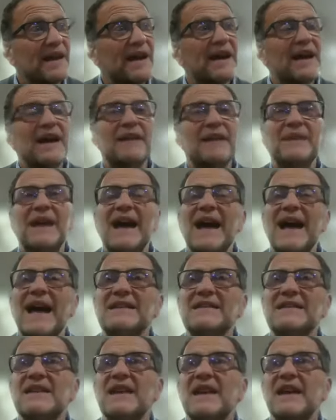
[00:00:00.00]
Um,
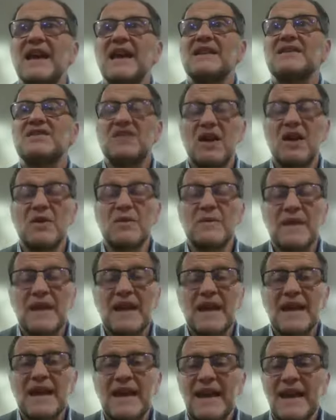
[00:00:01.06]
and so
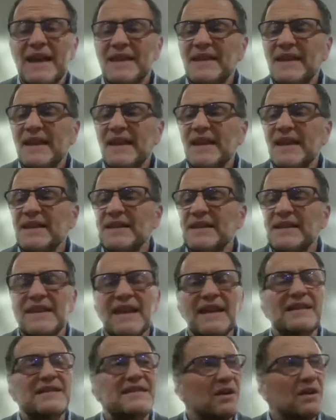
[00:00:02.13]
uh, the, the
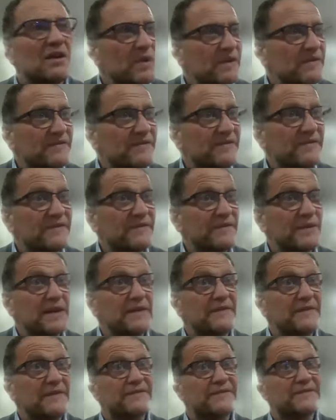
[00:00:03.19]
things that we've,
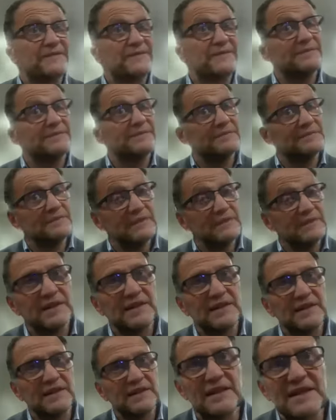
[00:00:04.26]
we've
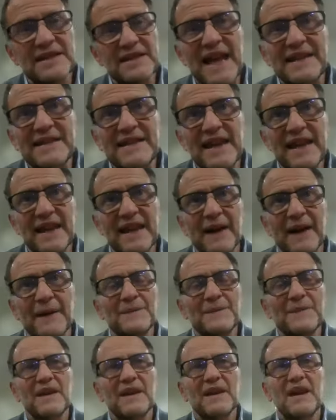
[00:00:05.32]
said
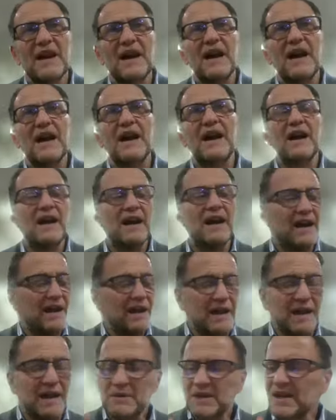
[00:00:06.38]
here, uh, uh,
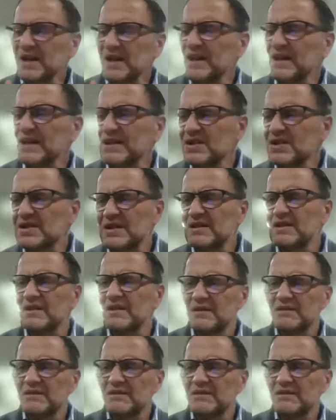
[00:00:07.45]
and I'm going to just